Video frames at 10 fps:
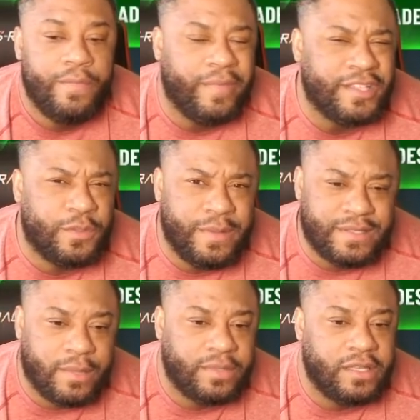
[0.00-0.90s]
This would be
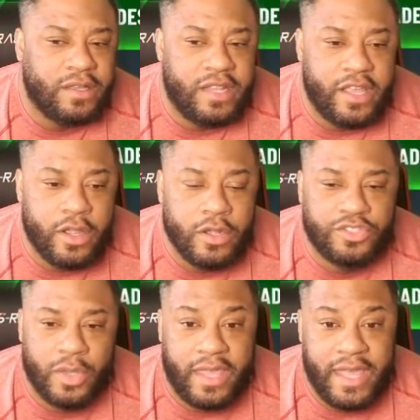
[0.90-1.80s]
something good here.
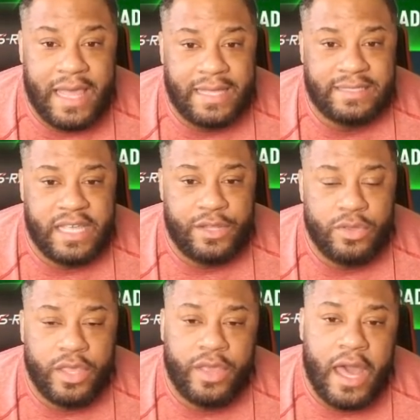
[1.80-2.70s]
So again, like I said, you
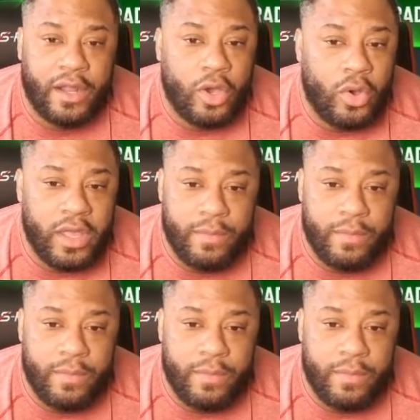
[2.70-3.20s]
can kind of go